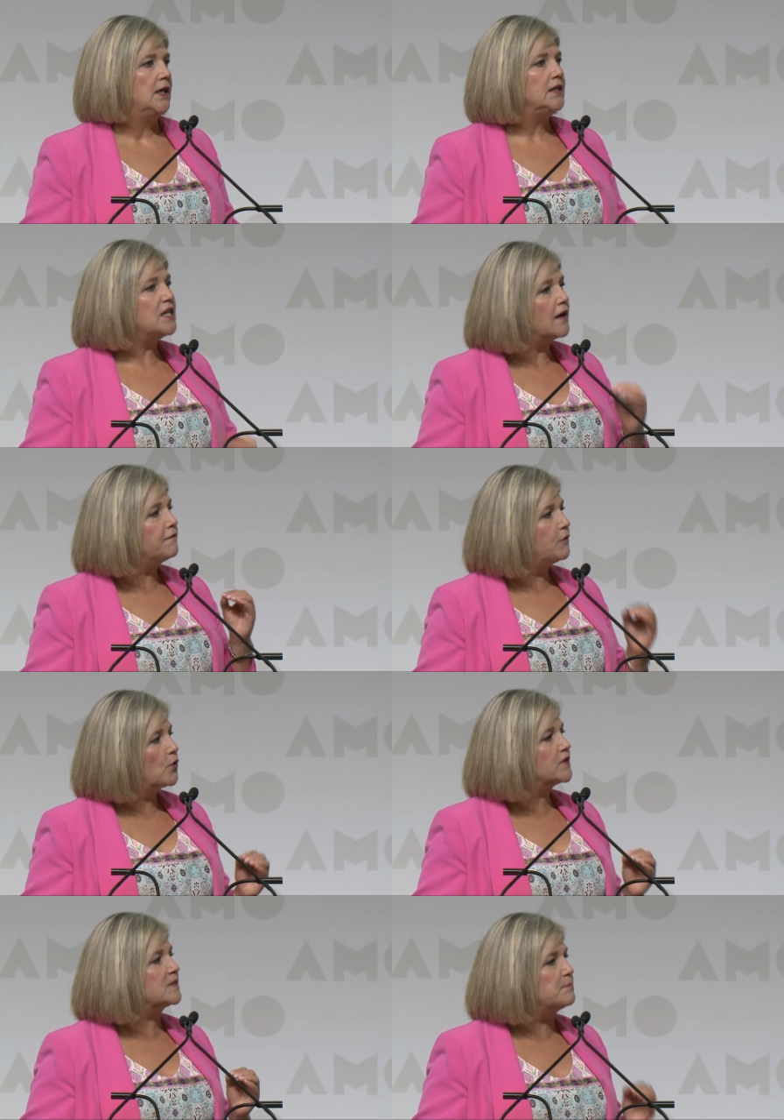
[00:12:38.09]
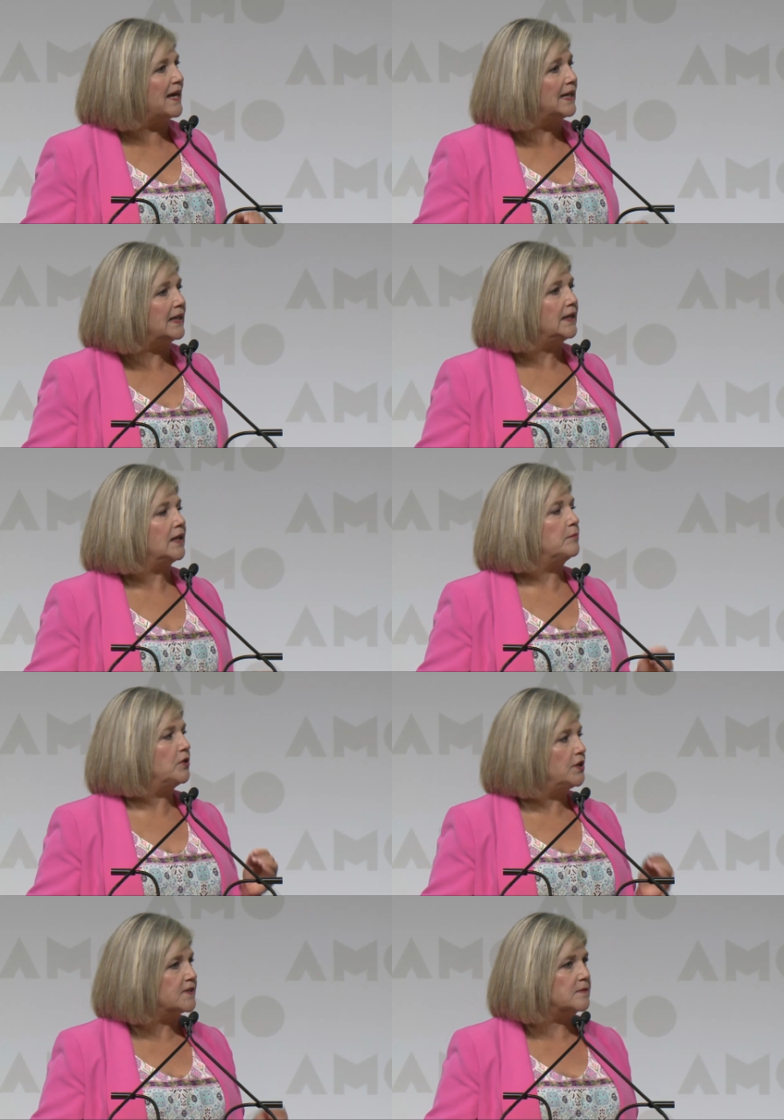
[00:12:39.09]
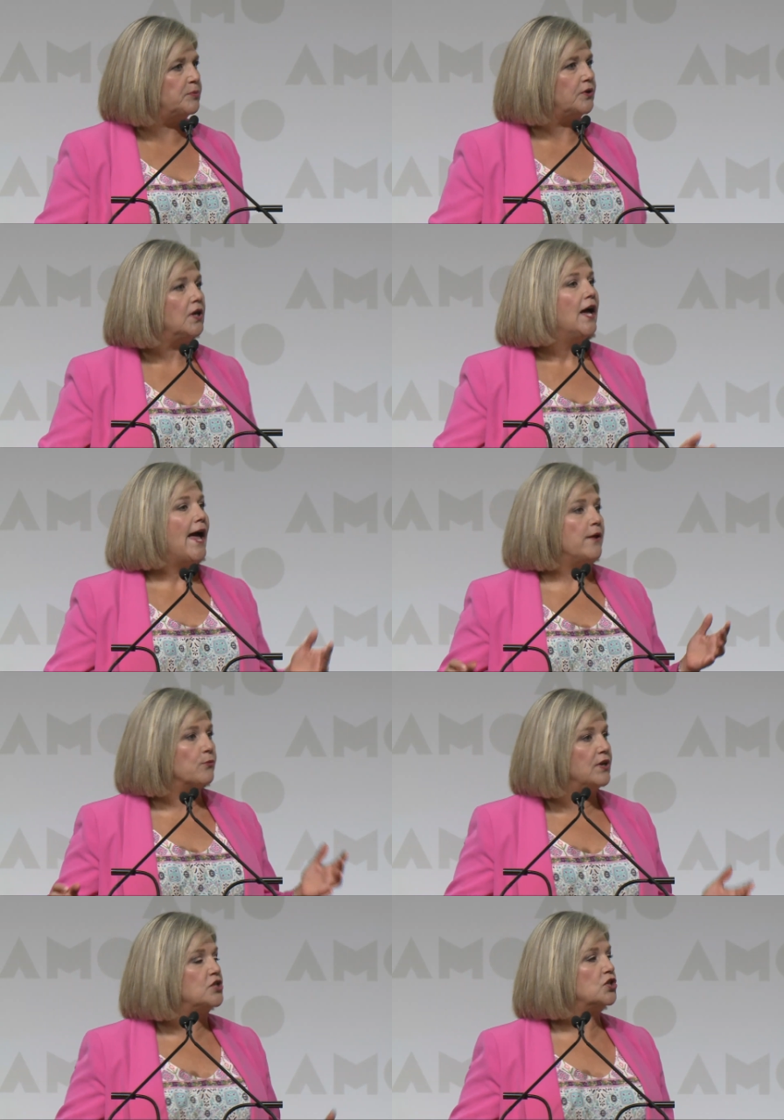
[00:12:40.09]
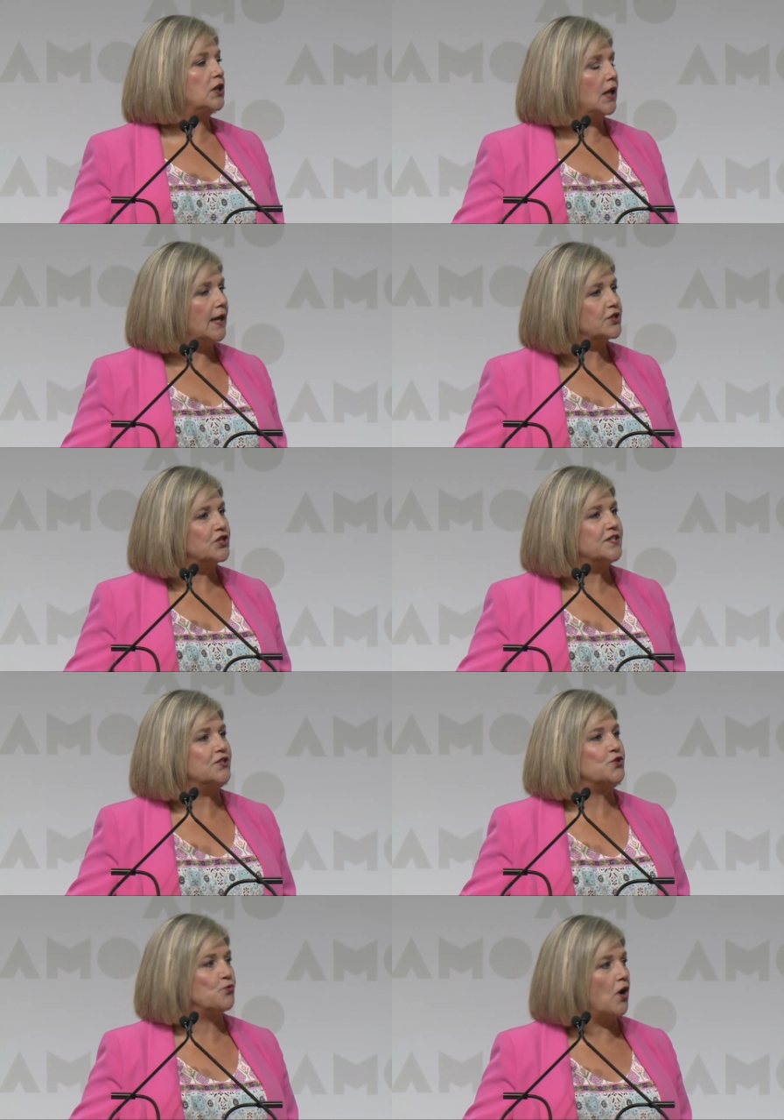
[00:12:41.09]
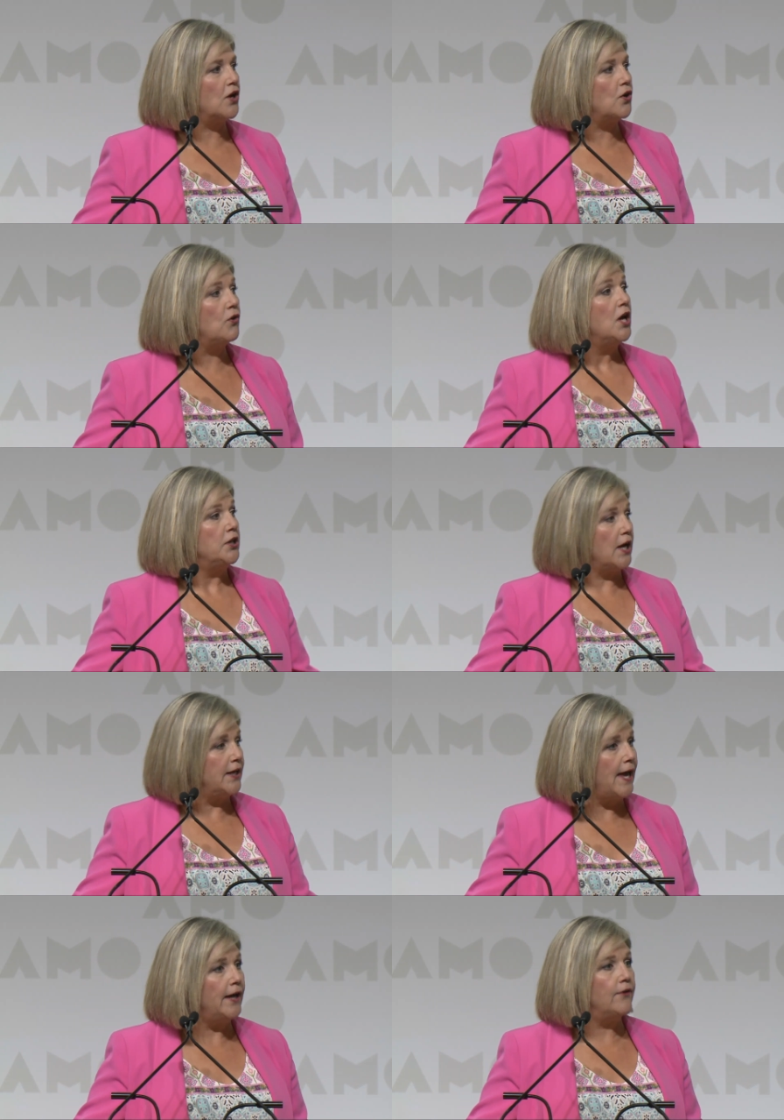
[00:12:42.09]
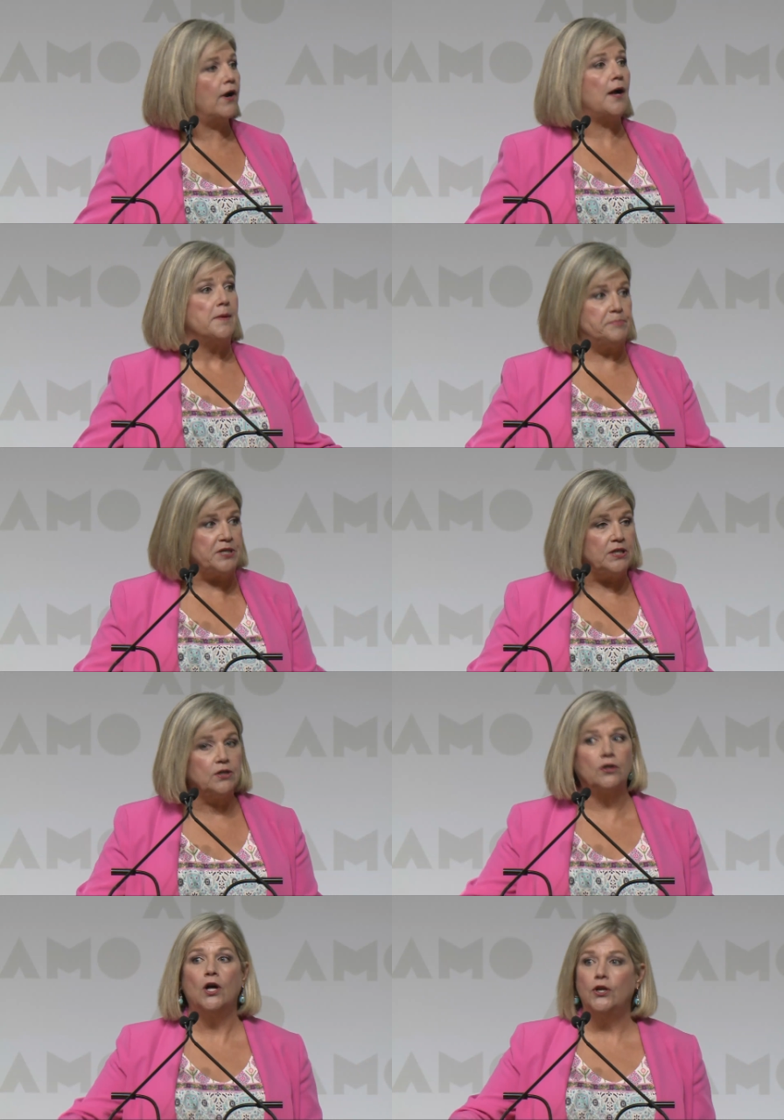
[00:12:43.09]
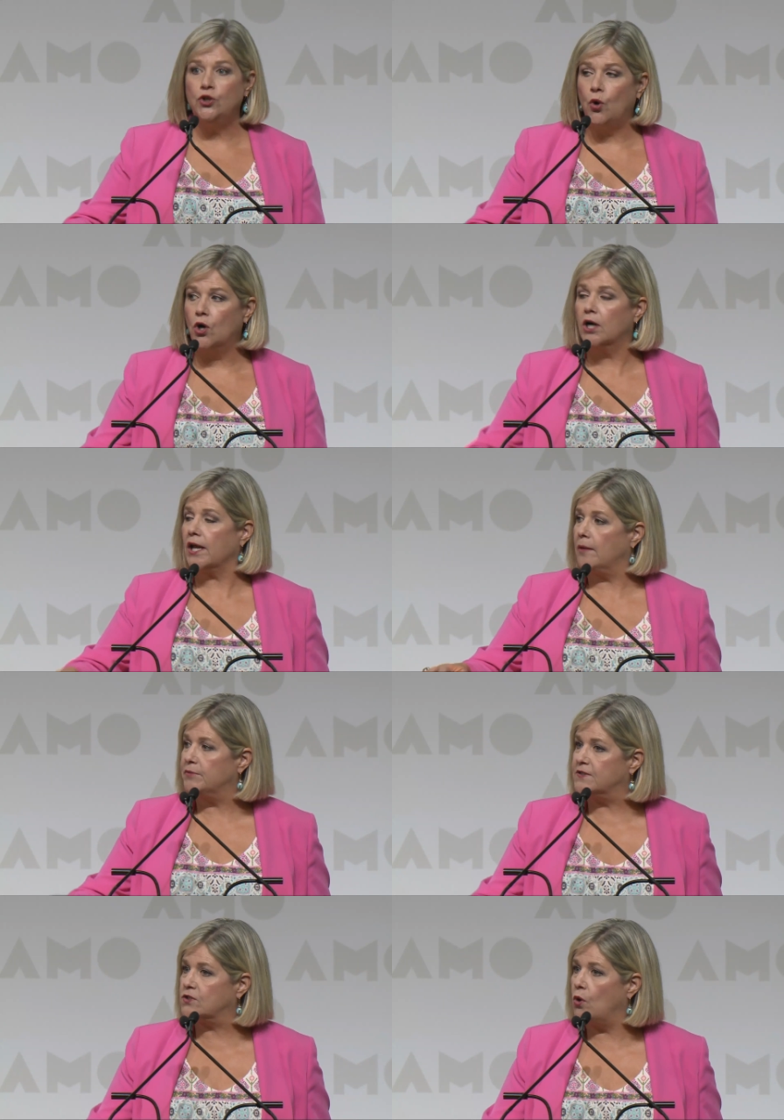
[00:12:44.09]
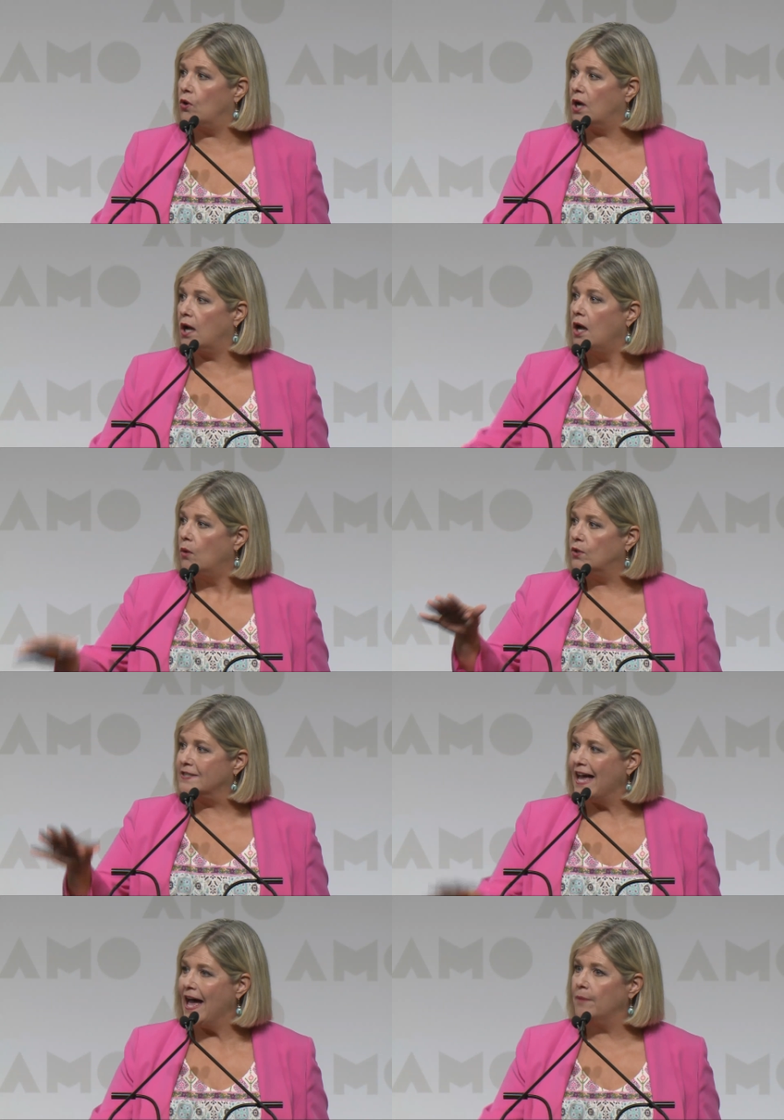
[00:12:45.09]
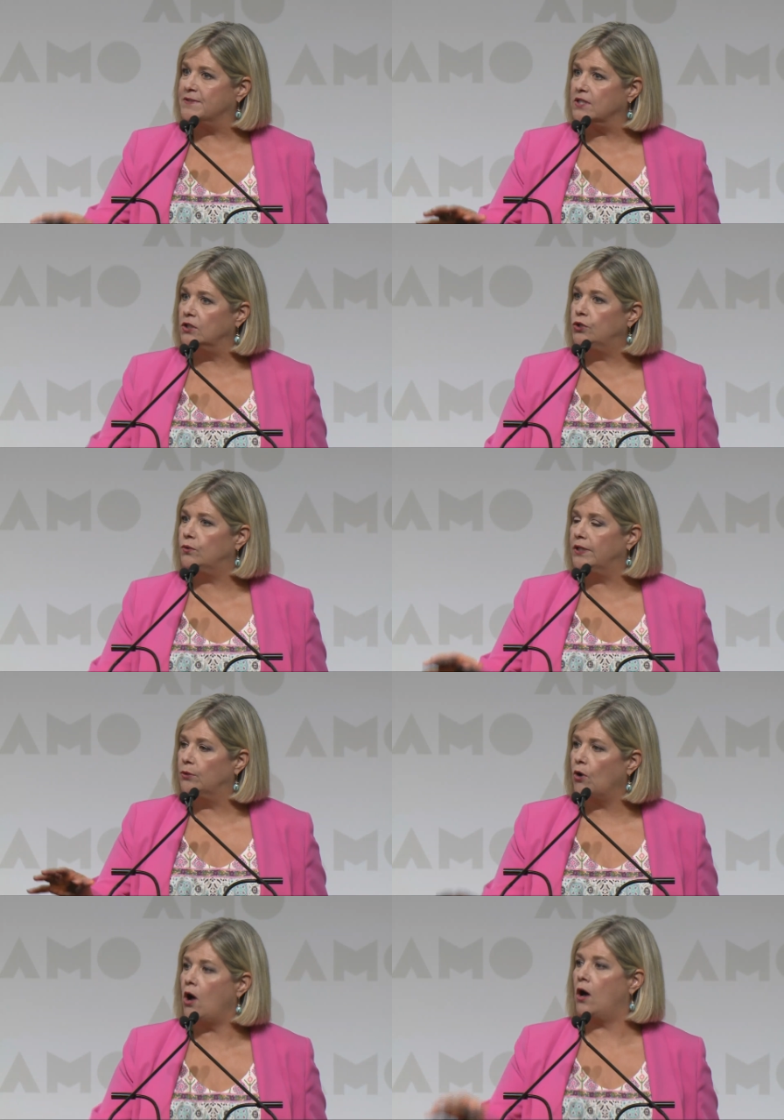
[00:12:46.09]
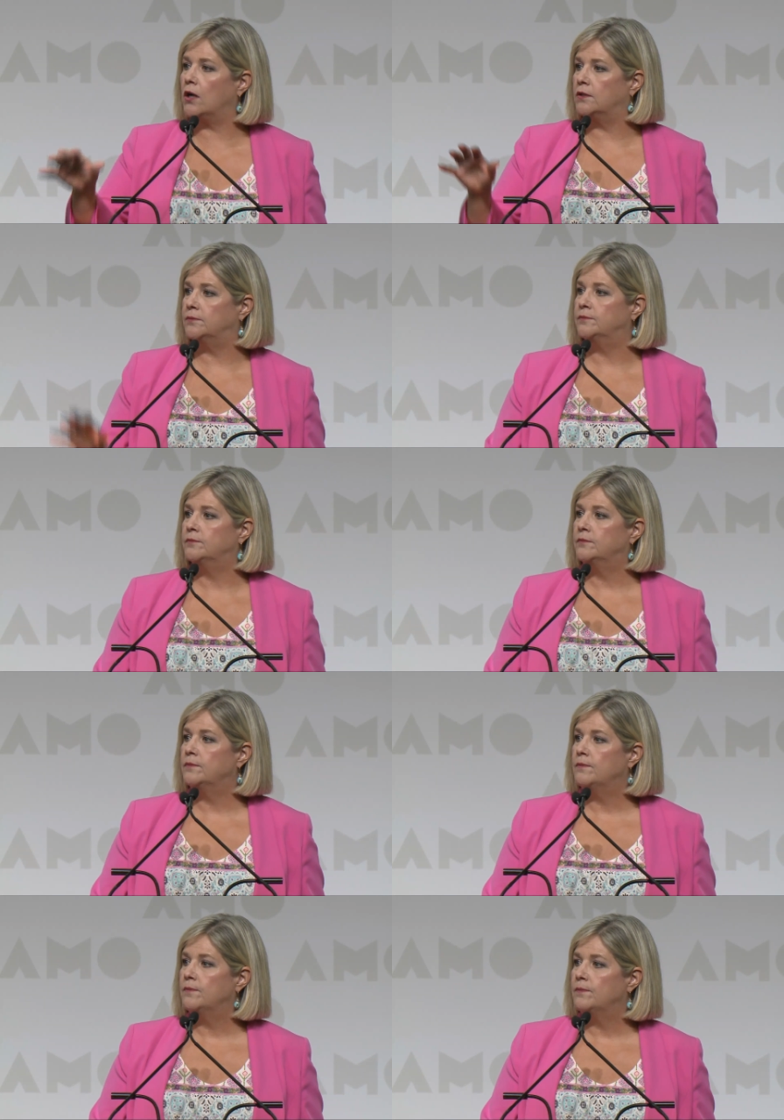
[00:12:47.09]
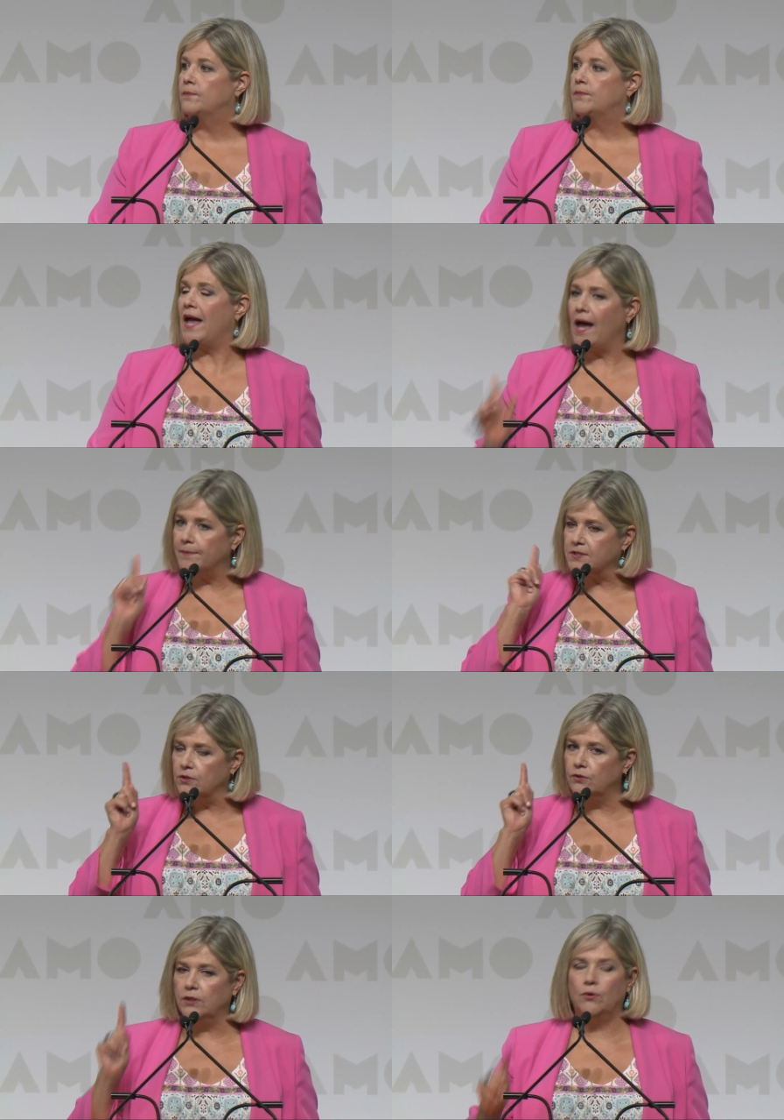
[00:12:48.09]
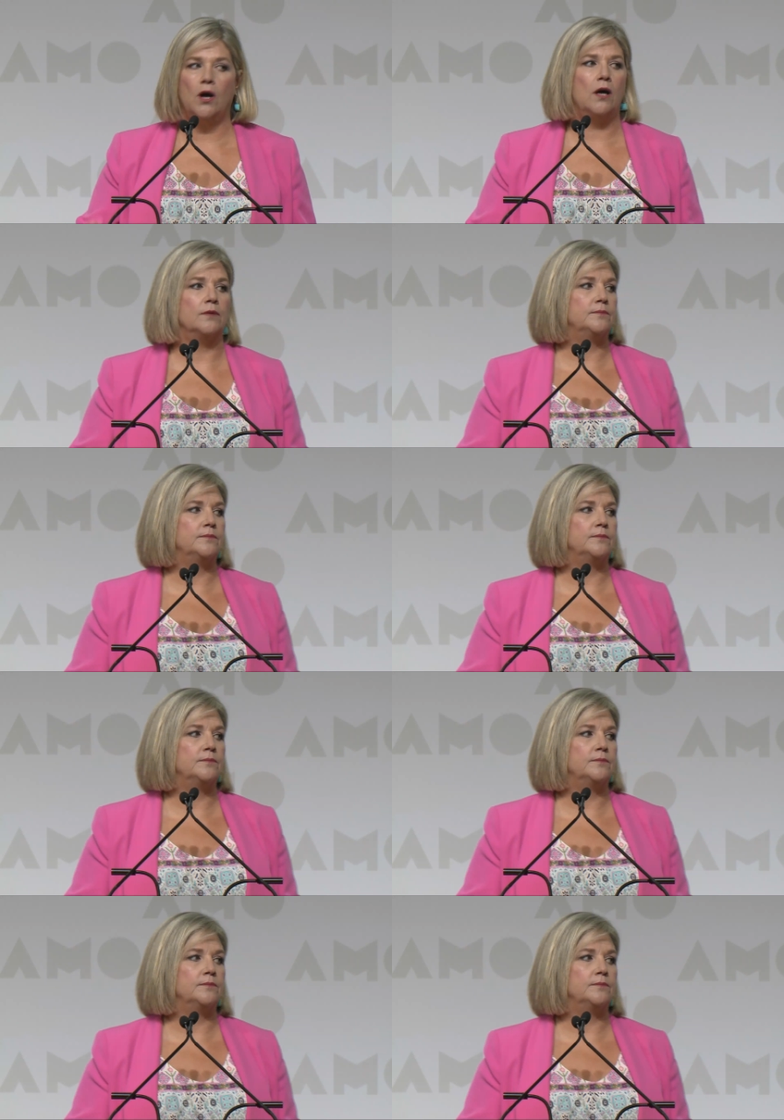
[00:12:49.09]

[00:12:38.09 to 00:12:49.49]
Doug Ford's meddling in municipal and regional elections in Toronto, Niagara, Peel, York, and Muskoka was absolutely wrong. Absolutely wrong.